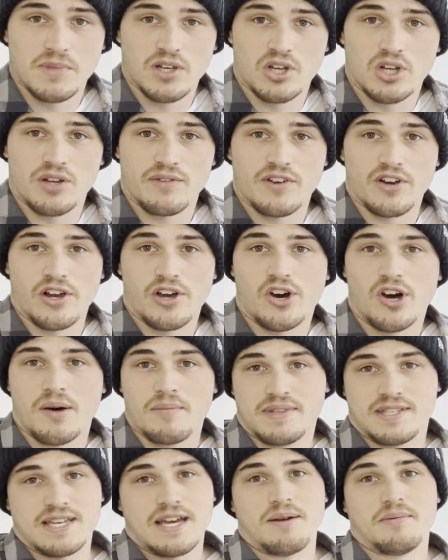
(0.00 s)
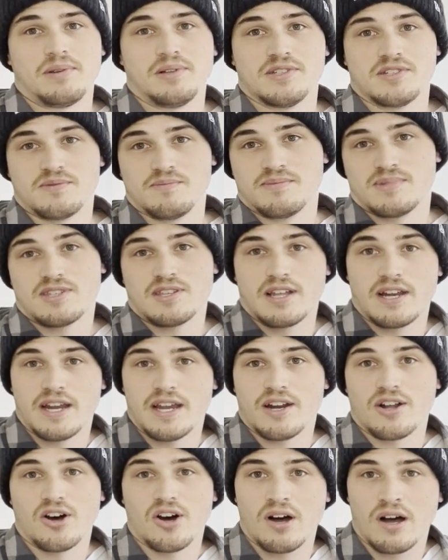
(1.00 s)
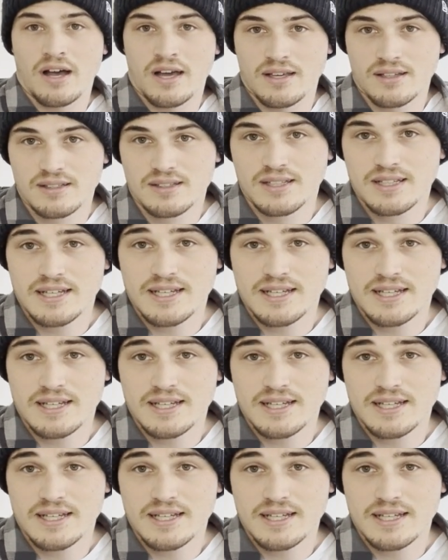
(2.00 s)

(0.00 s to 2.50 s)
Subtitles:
They've got a very high metabolism, so they need high